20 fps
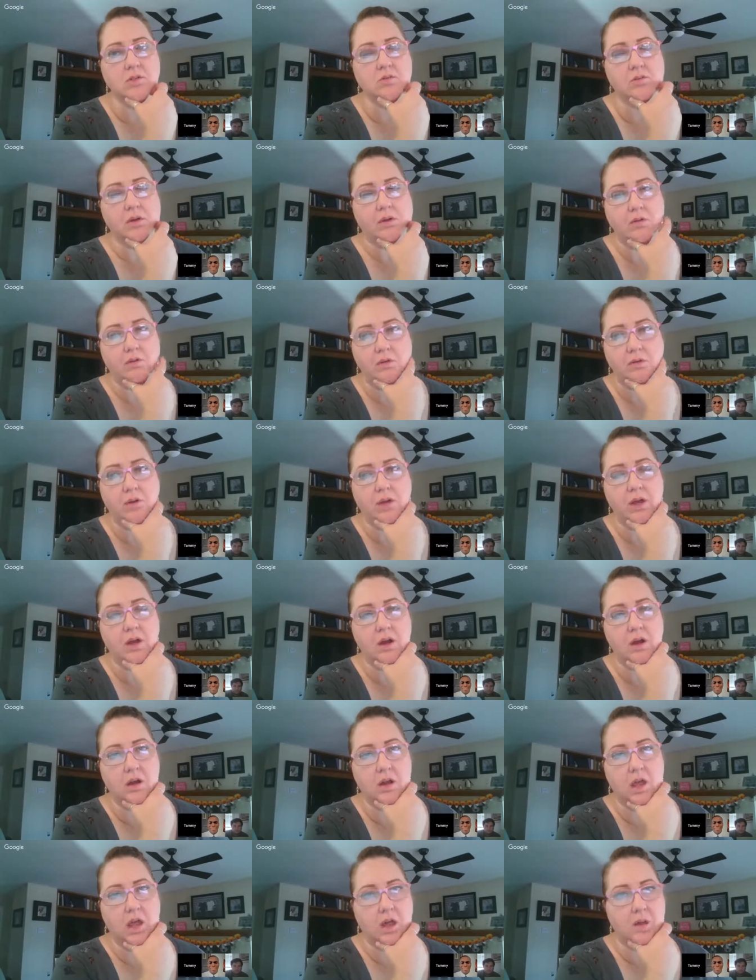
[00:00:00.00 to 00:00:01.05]
to recruiting on
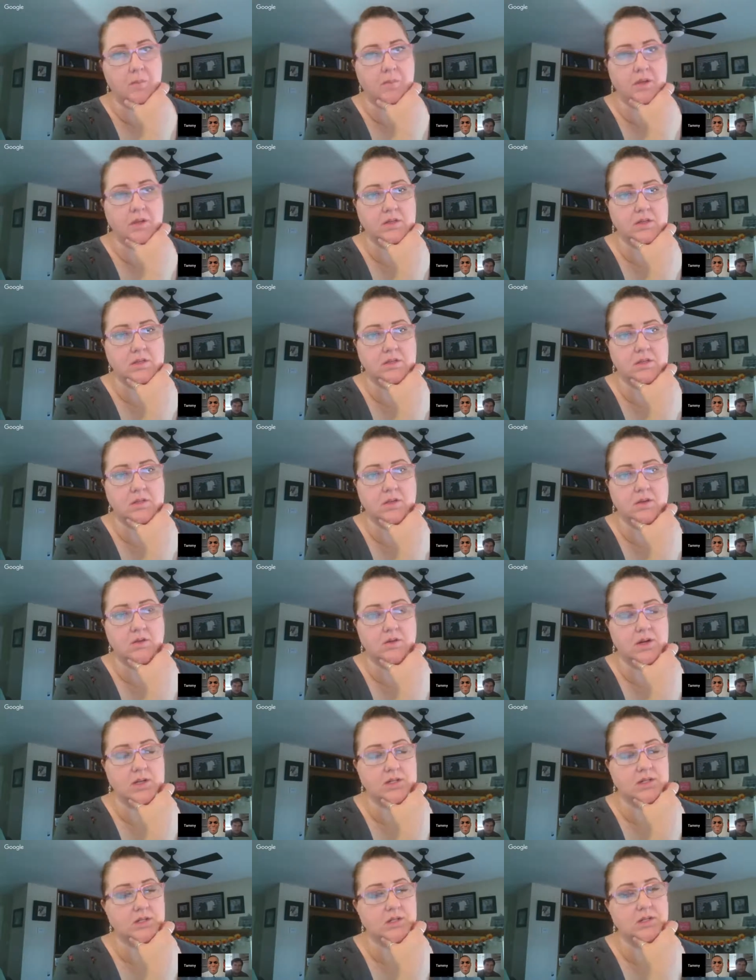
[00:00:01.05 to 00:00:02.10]
campus is the
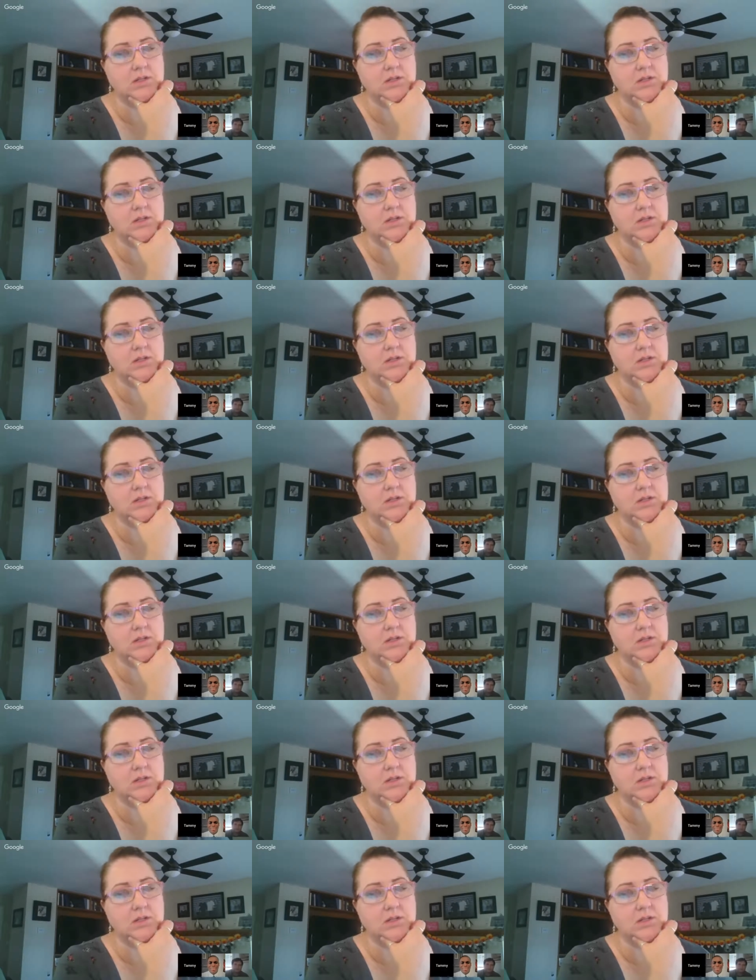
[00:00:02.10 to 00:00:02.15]
question.